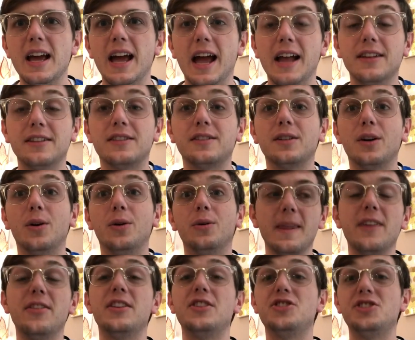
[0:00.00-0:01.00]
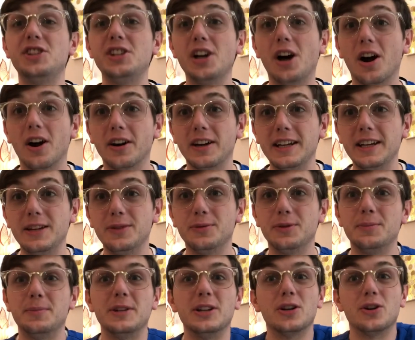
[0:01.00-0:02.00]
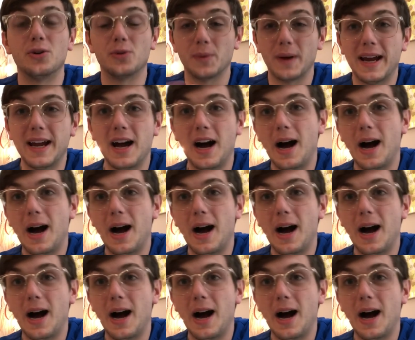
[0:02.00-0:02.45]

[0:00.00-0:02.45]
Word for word: And so the GRE would be a great